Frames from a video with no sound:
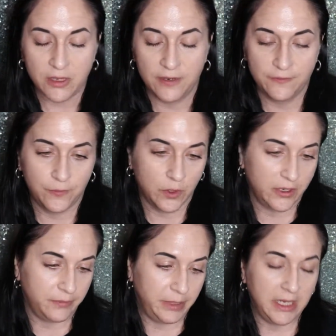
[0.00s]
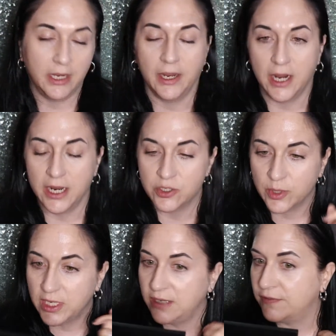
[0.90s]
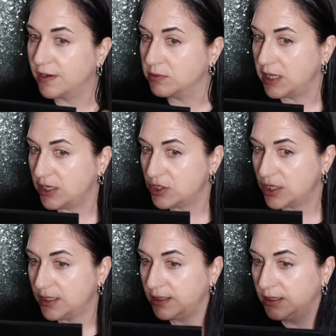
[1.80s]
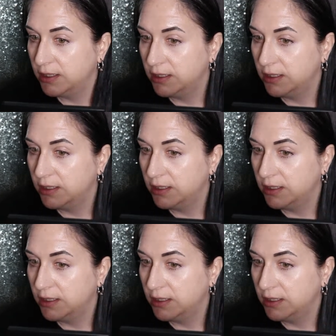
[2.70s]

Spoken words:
and for it being a hydrating foundation,